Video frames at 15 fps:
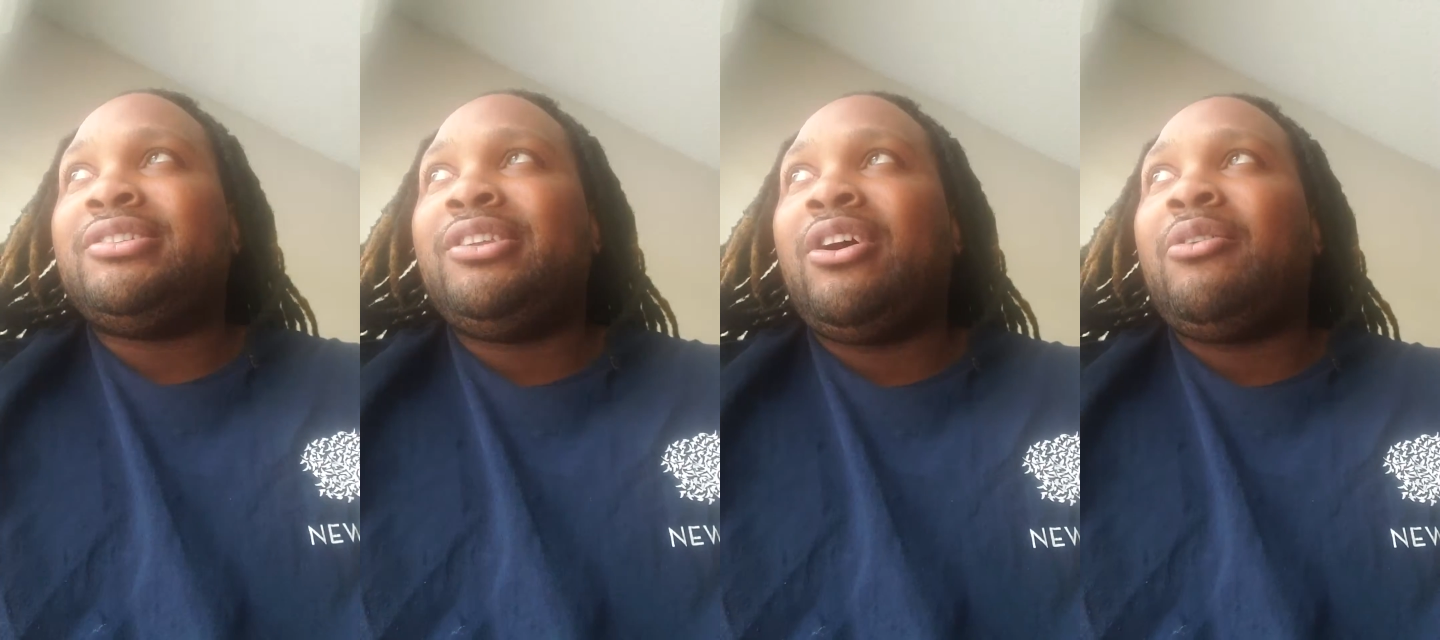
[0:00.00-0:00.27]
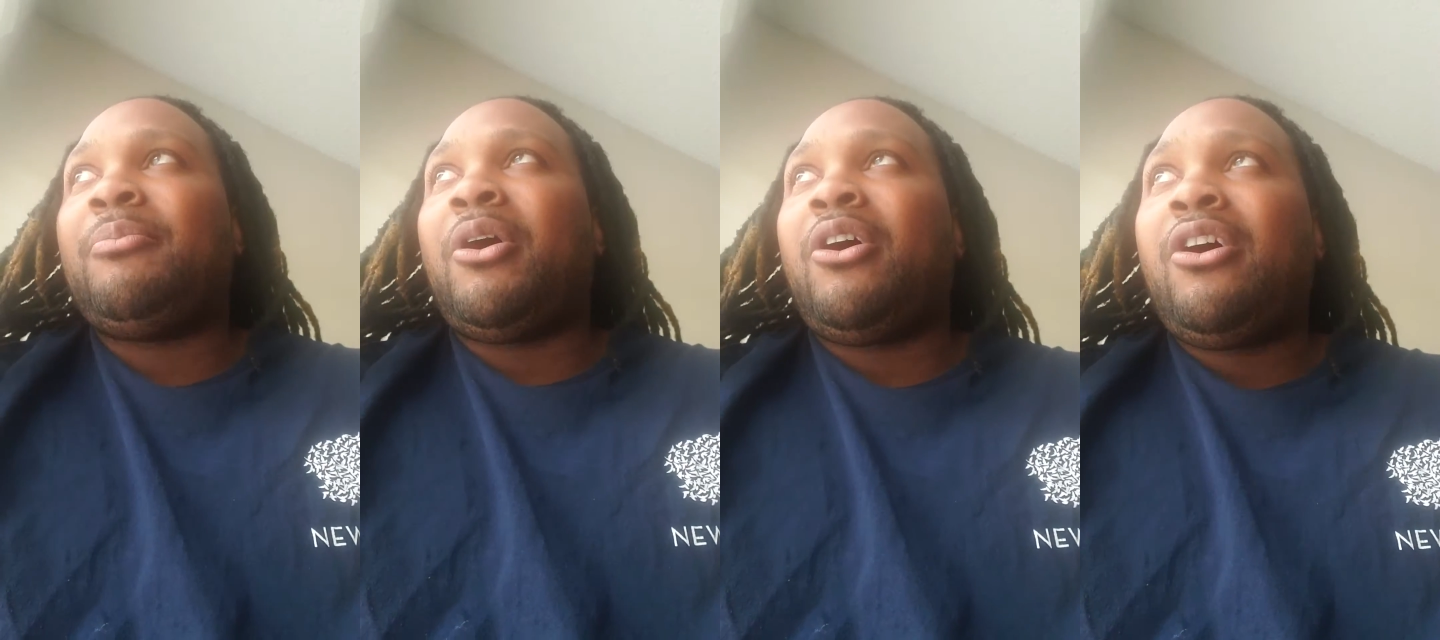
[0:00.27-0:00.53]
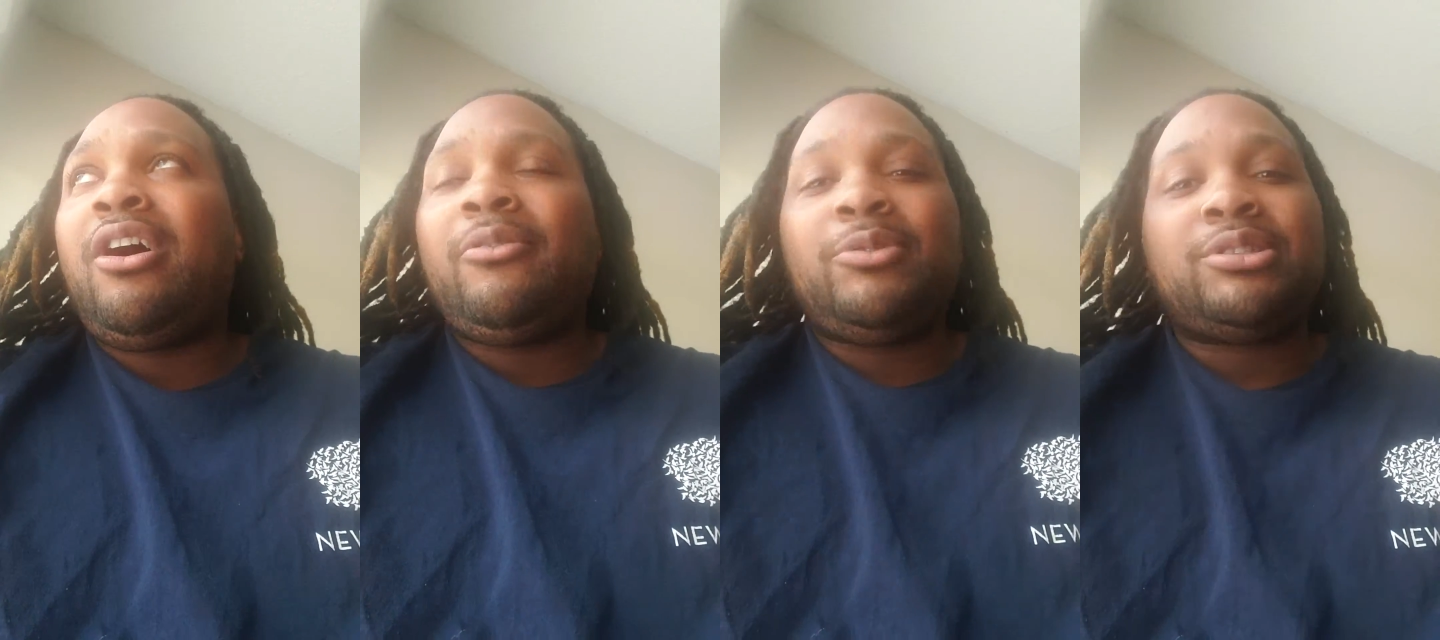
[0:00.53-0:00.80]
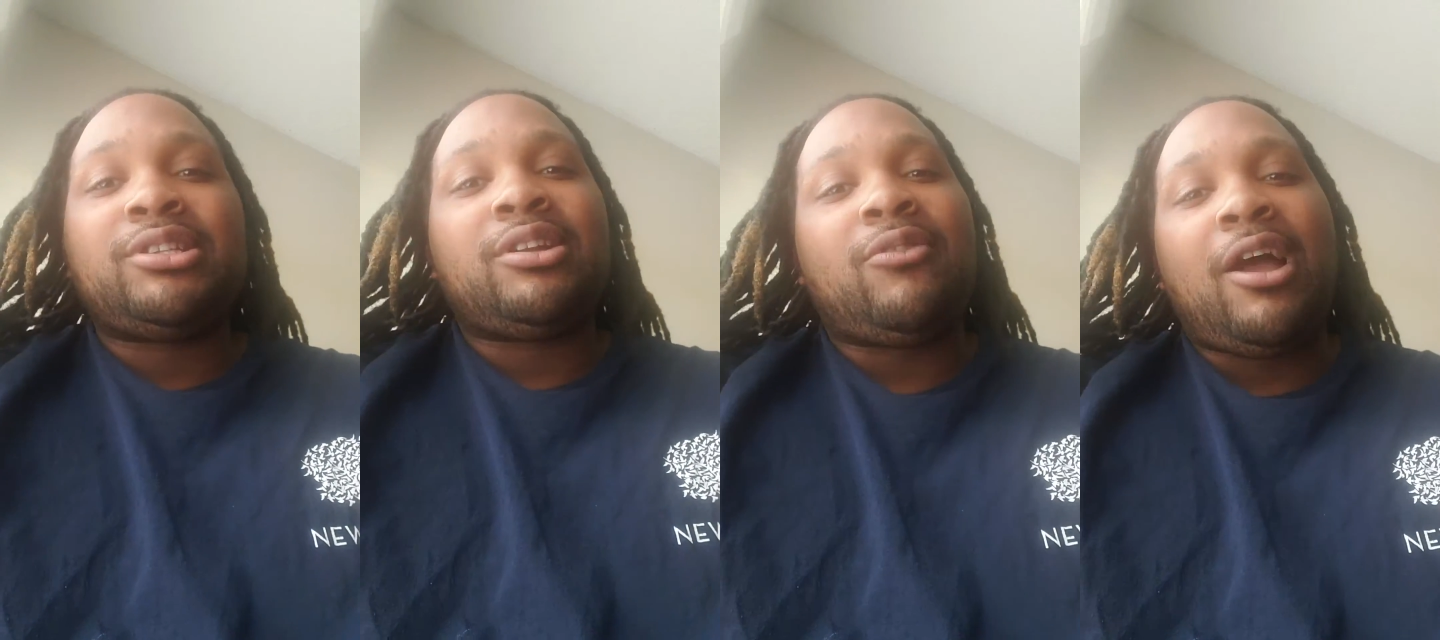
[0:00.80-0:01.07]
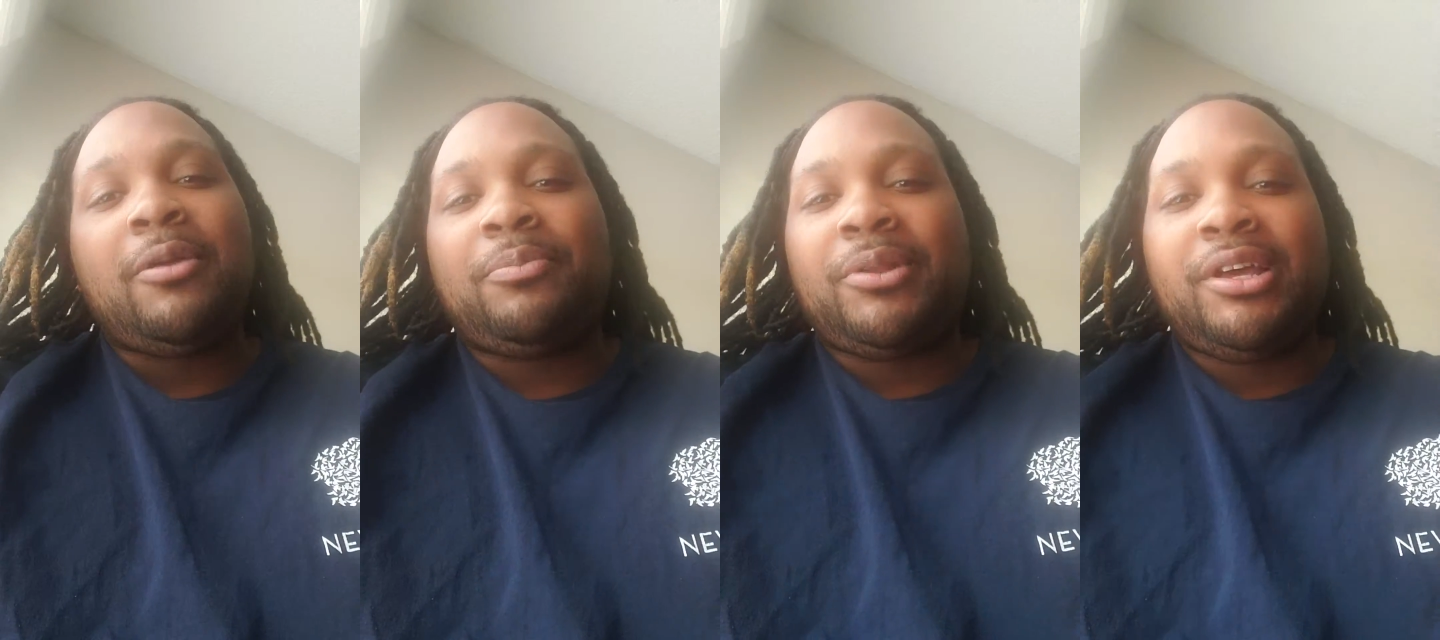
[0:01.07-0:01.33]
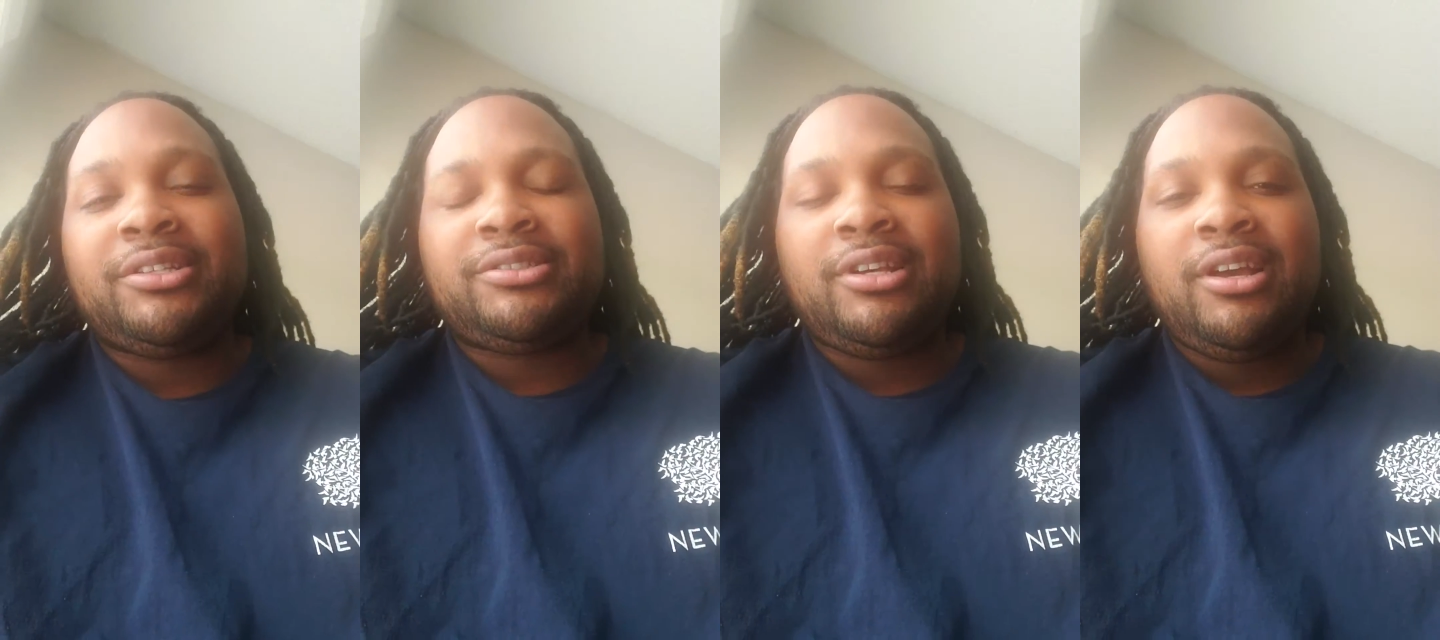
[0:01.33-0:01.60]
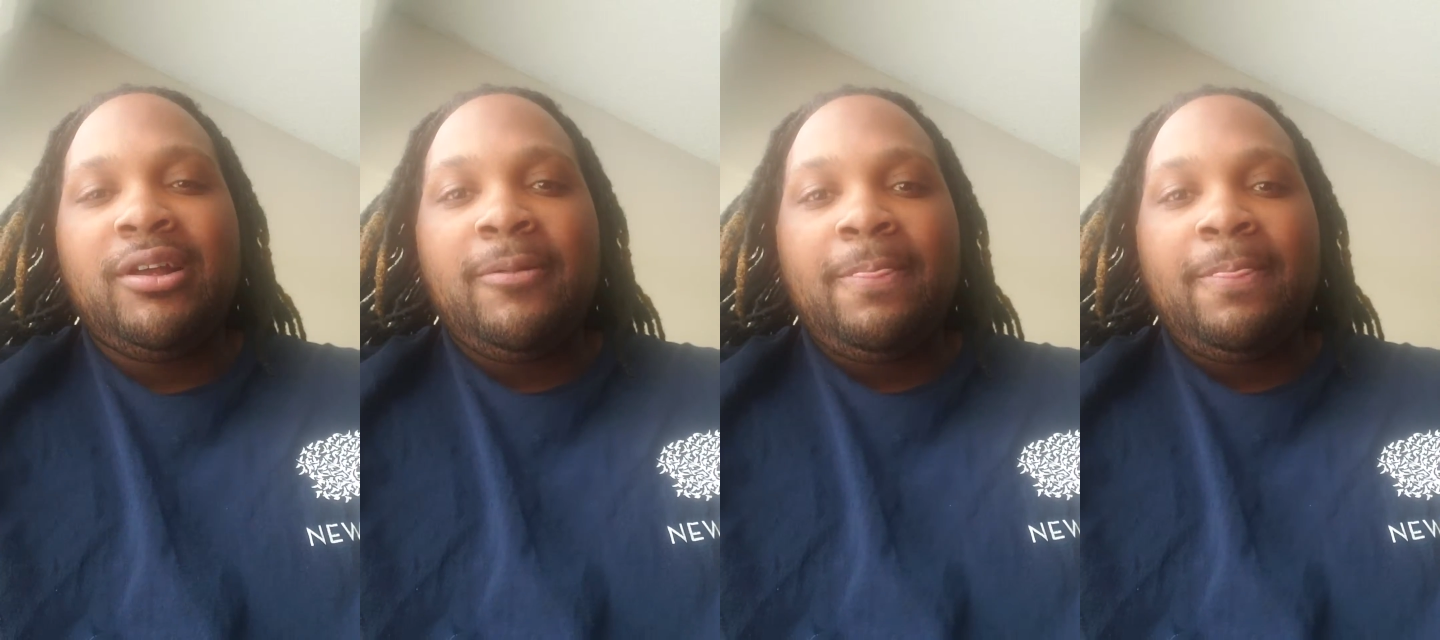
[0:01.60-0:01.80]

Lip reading: You know, my heart was in the right place.